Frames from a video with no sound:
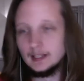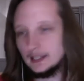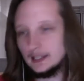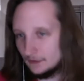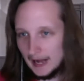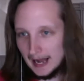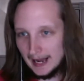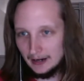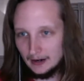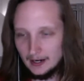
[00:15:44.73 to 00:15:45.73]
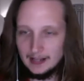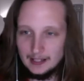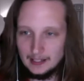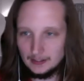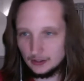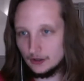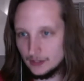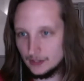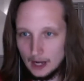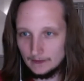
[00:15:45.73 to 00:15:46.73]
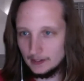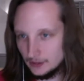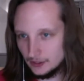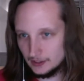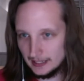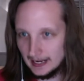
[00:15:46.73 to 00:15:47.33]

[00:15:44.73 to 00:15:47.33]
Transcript: He's fire, and then he turns it off, and he's just a guy.